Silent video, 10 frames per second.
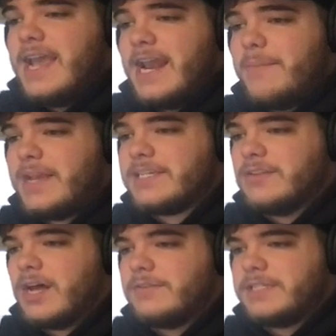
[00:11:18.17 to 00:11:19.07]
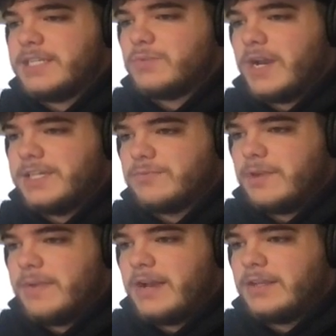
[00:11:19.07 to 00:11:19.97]
and it makes a lot of sense why his
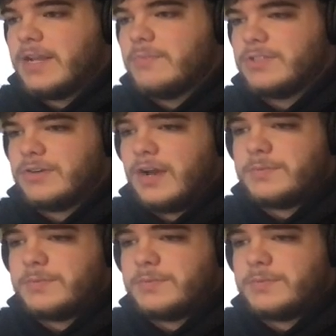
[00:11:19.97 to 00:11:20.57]
rebounding numbers are